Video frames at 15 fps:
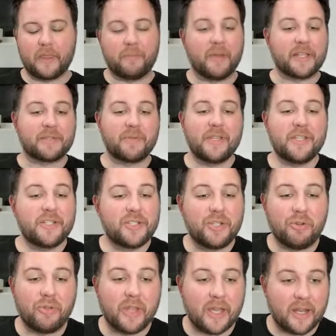The best way you
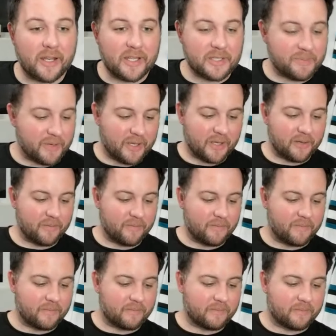do that is by
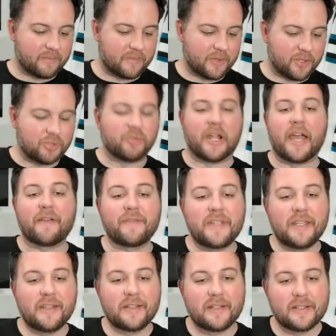
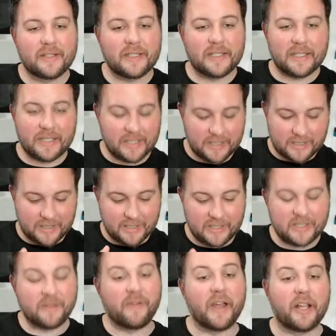drafting
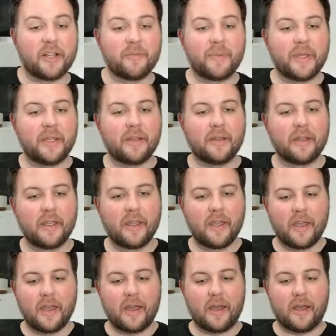and developing
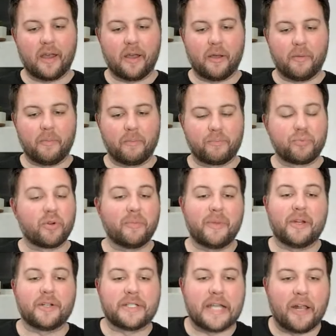um,
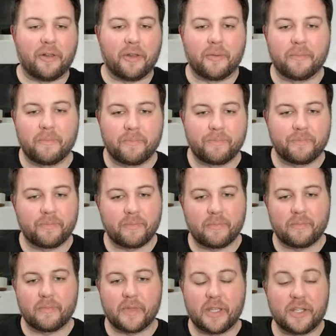premier talent.
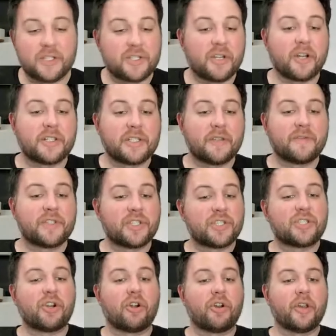And the Sharks have
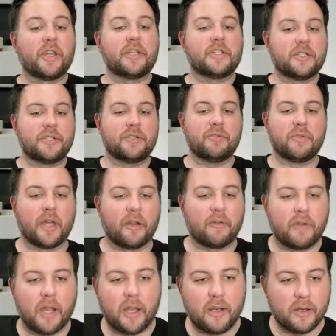started to do that,
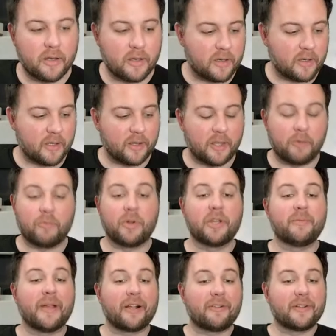right? I think
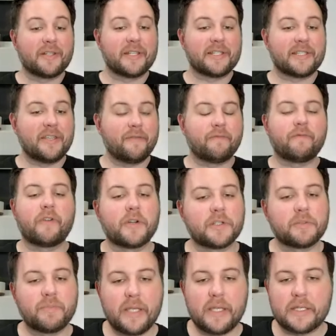William Eklund is the
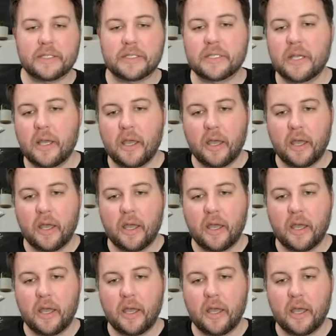first piece.